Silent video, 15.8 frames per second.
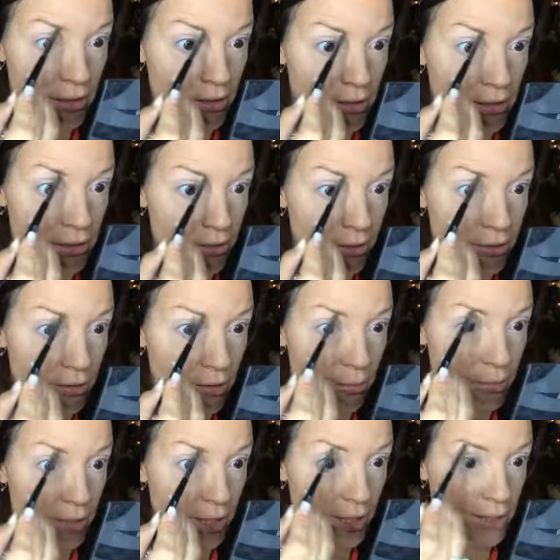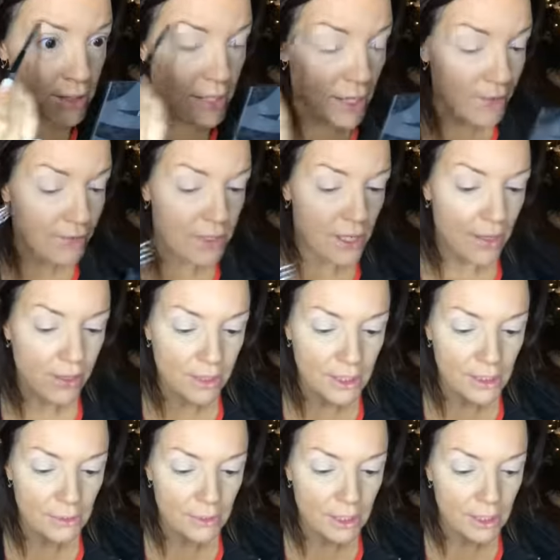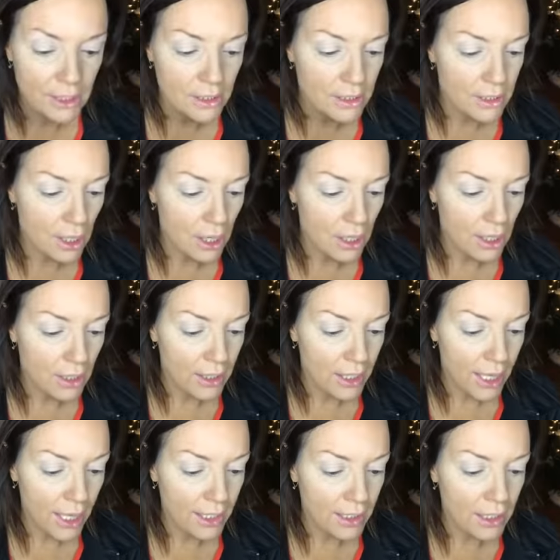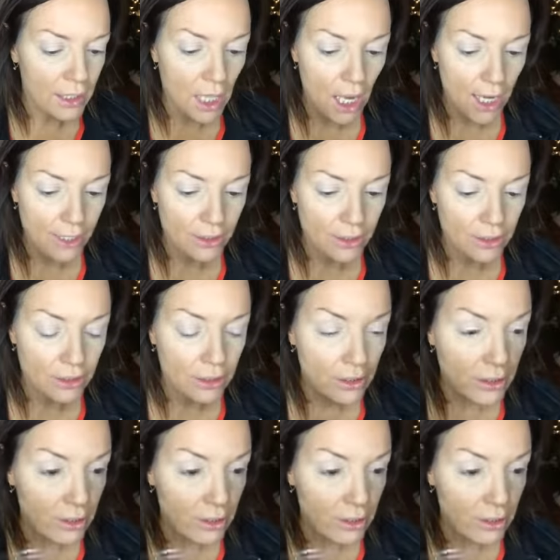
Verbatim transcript: So there's only three days left. And this one is on any liner